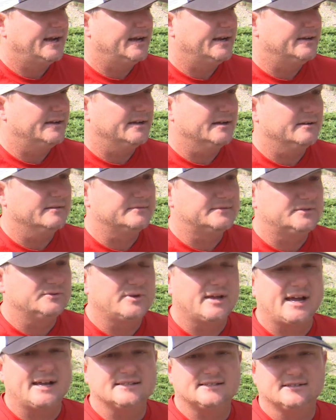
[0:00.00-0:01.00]
and two
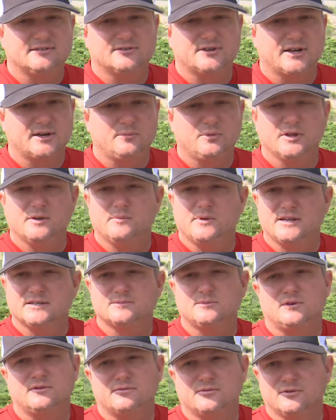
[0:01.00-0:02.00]
guys that are going to play
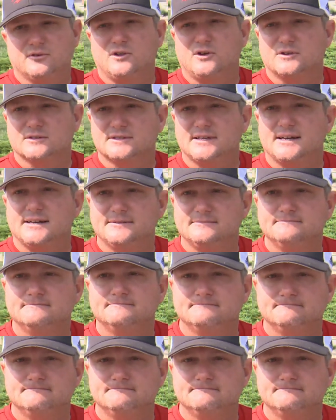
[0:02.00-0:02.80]
baseball for a long time.